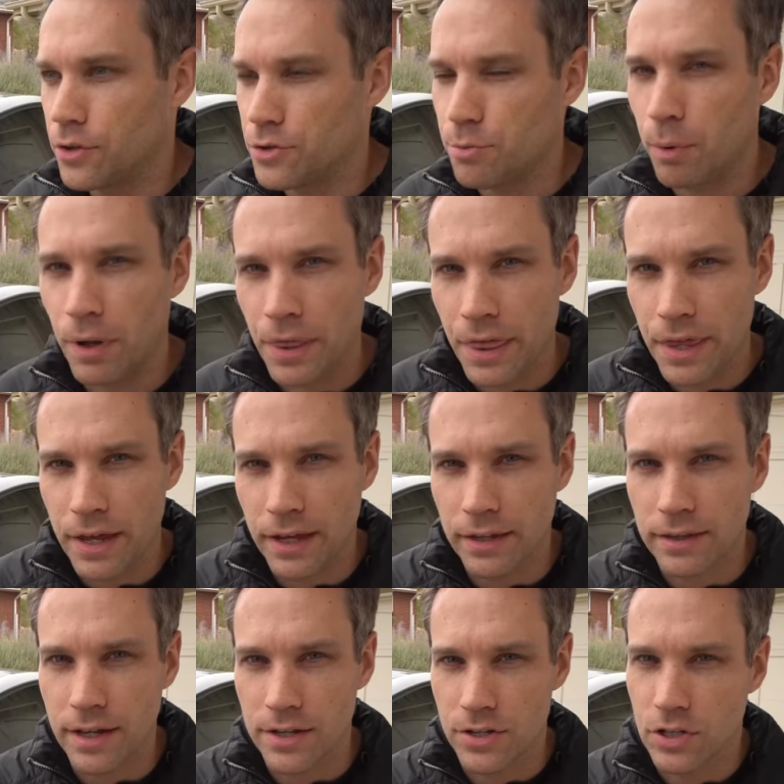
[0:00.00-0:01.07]
there's one
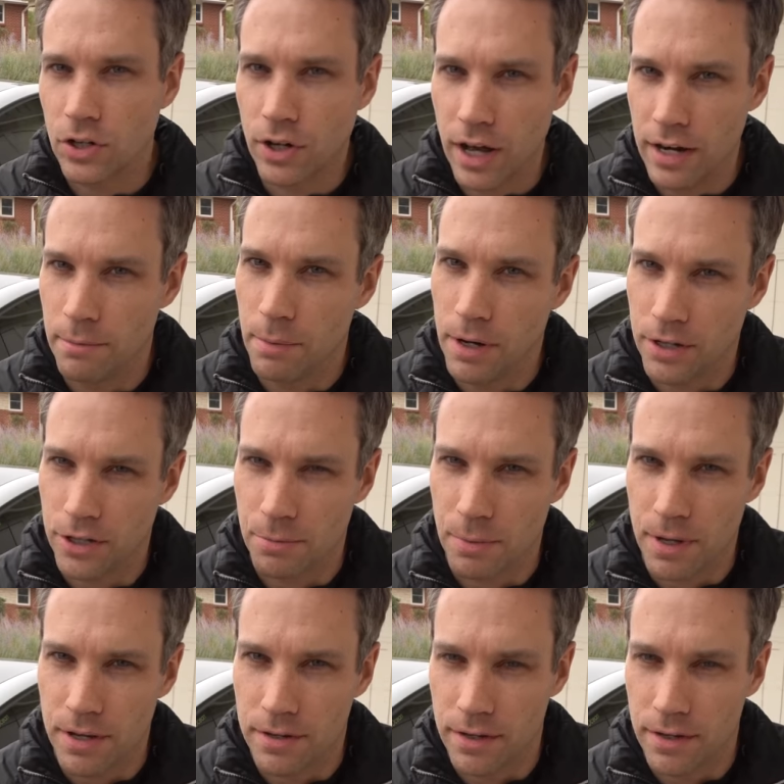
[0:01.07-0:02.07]
thing that still kind of bugs me.